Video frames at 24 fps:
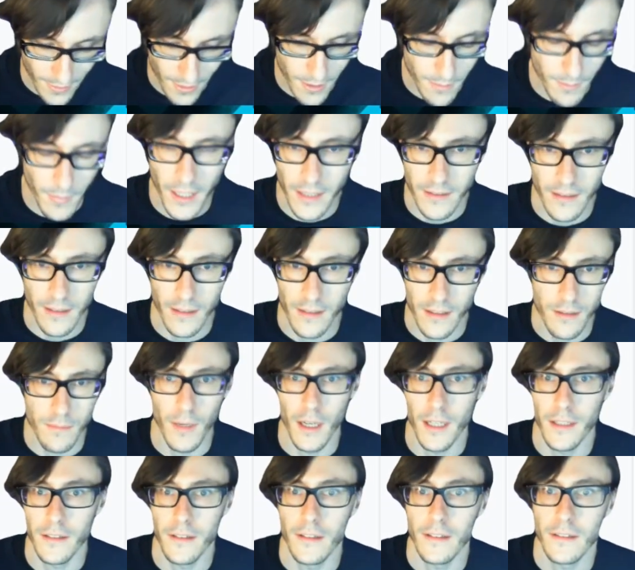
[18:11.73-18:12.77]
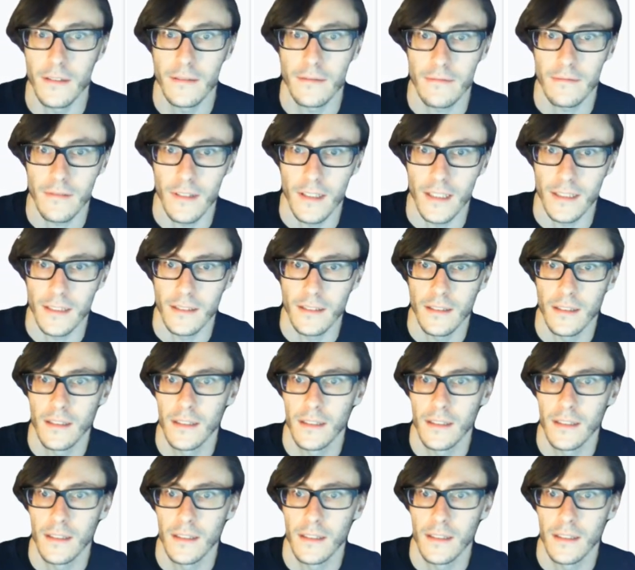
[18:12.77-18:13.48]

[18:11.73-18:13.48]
or you might not, right?